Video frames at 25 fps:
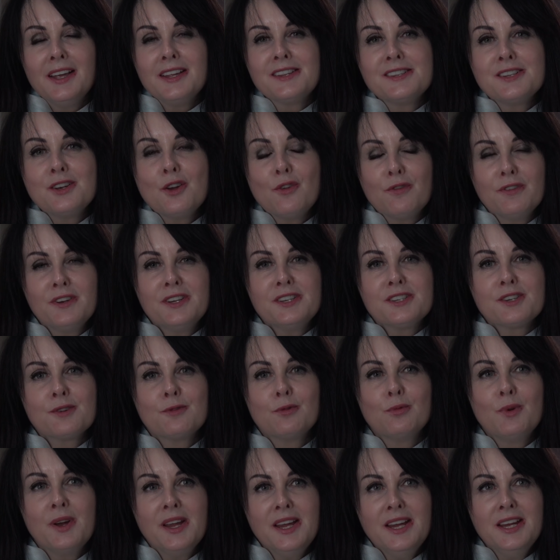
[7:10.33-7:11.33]
It's lovely
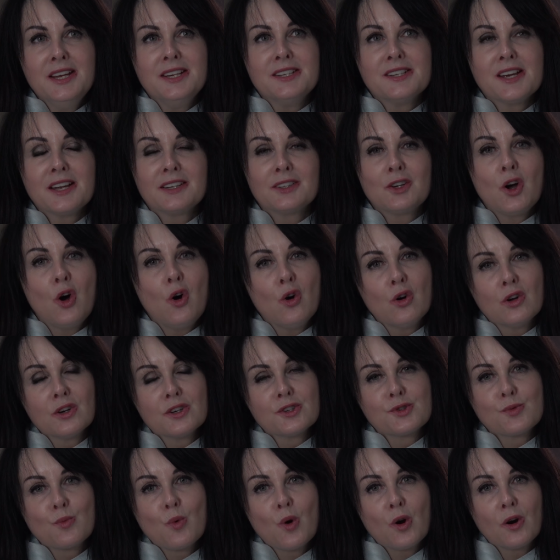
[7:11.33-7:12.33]
to read and call
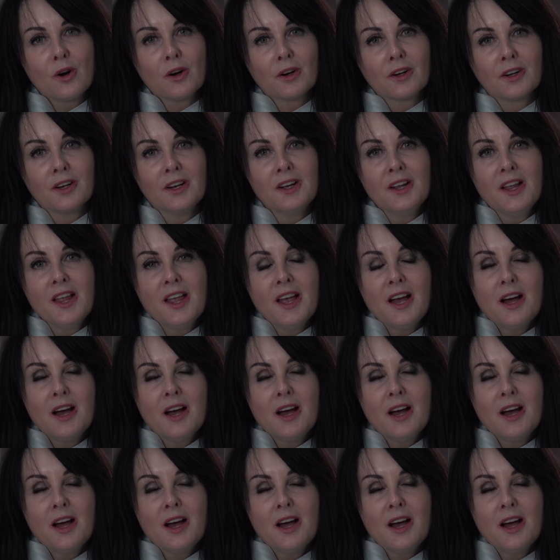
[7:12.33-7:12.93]
it work.